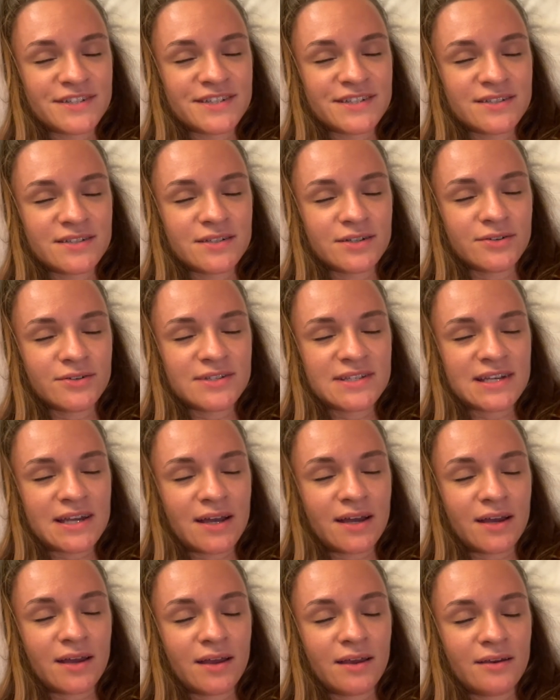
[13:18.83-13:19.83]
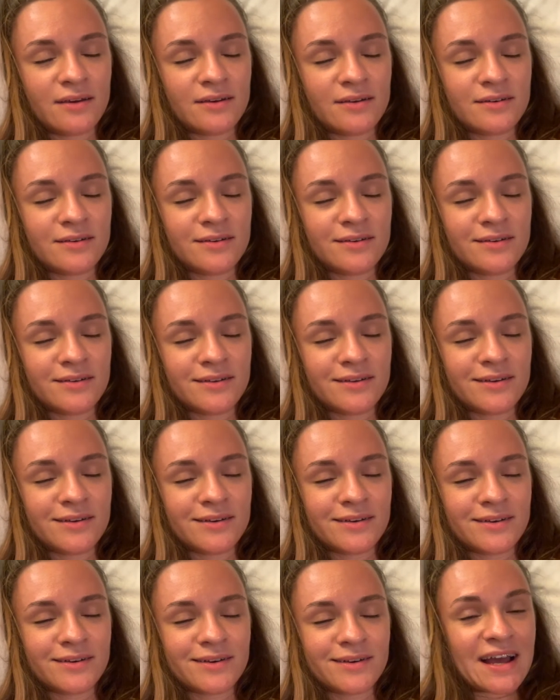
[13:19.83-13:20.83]
So tired.
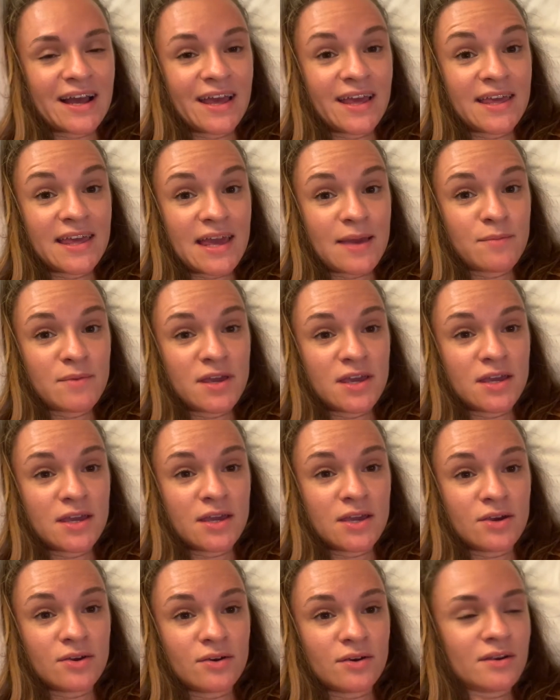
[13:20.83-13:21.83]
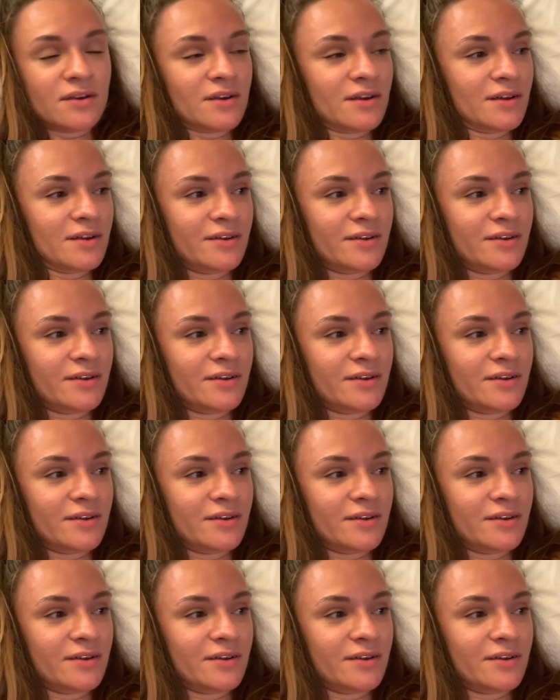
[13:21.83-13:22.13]
I came here,